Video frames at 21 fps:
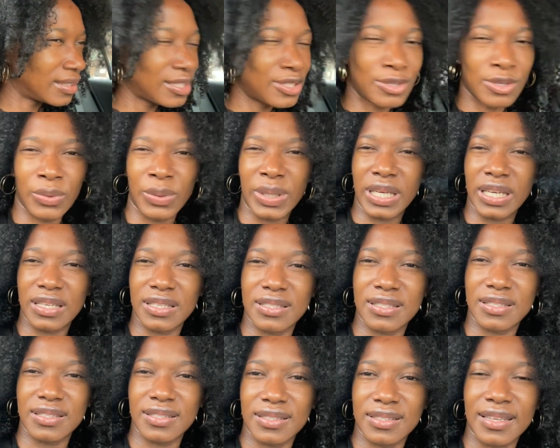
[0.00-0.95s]
Two weeks.
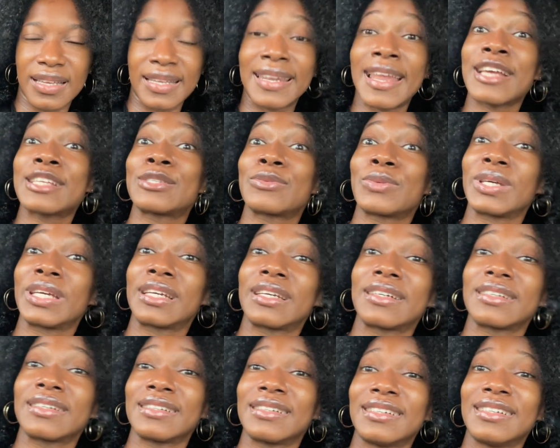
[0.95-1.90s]
Next week.
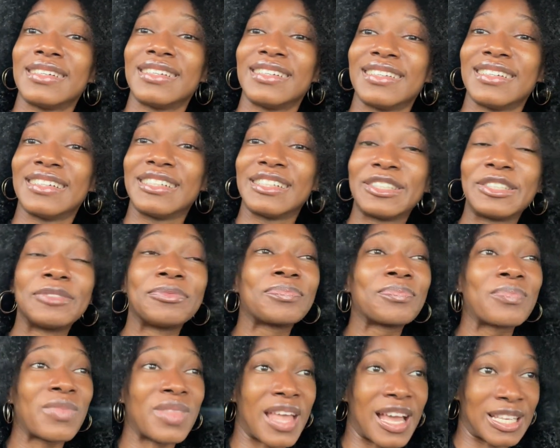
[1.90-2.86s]

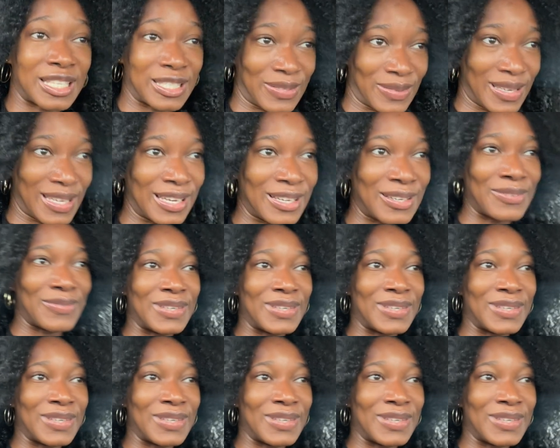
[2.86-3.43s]
Next week,